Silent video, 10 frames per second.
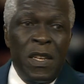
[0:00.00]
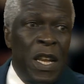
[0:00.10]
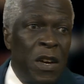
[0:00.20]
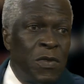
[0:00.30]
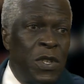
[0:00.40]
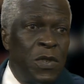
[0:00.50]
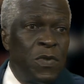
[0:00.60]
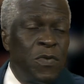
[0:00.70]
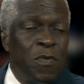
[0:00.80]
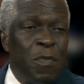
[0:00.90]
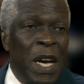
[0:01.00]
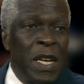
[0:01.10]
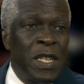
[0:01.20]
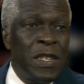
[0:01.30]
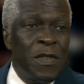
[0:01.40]
down to
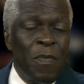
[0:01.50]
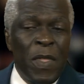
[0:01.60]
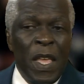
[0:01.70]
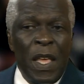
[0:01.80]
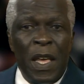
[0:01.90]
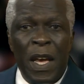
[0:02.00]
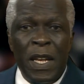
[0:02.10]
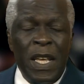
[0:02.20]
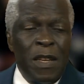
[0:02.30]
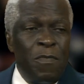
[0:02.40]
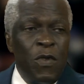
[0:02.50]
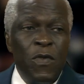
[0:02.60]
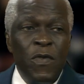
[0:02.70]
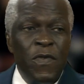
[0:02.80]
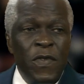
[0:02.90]
Madia and then
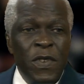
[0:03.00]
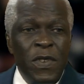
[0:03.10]
move